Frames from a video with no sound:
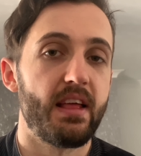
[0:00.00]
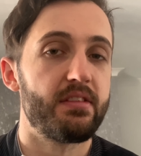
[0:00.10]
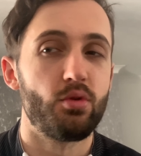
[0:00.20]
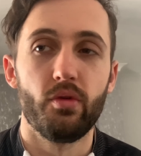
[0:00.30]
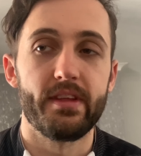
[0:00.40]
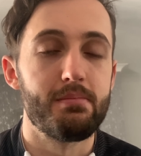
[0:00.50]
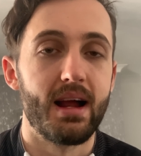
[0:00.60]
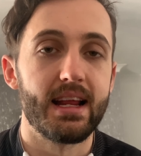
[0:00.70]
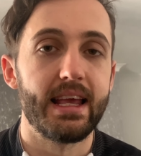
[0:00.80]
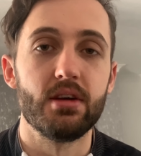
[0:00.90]
I don't think
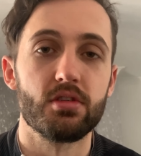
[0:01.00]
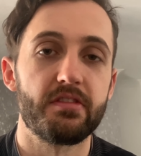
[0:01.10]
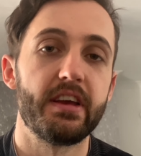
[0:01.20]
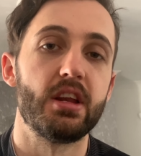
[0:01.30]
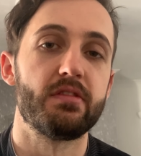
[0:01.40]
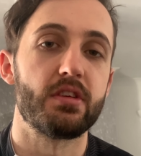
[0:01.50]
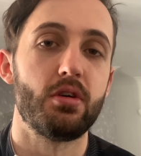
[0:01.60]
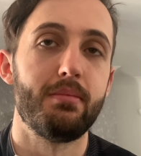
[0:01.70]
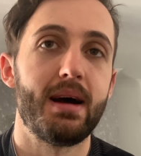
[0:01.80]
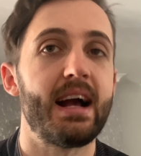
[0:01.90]
Manquillo's fit enough to
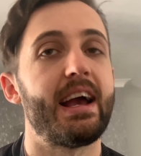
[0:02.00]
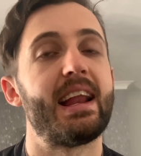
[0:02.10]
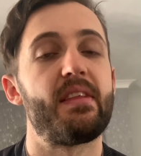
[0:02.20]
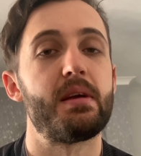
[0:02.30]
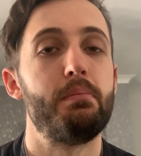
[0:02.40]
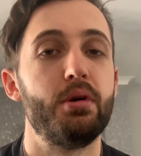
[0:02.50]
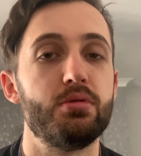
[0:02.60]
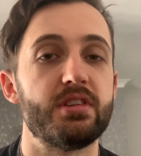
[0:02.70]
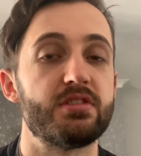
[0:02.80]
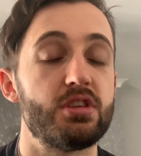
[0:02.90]
come back, and I think
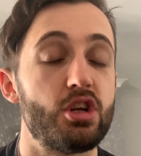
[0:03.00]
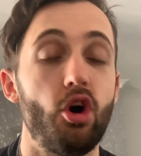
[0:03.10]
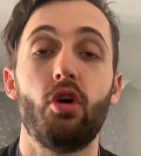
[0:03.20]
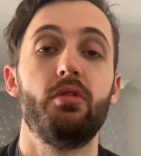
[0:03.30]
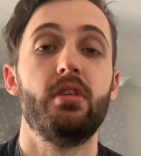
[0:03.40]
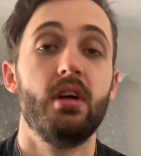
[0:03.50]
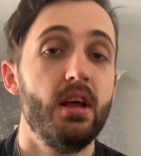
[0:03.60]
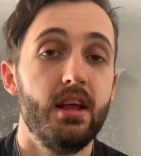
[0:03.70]
Bruce is done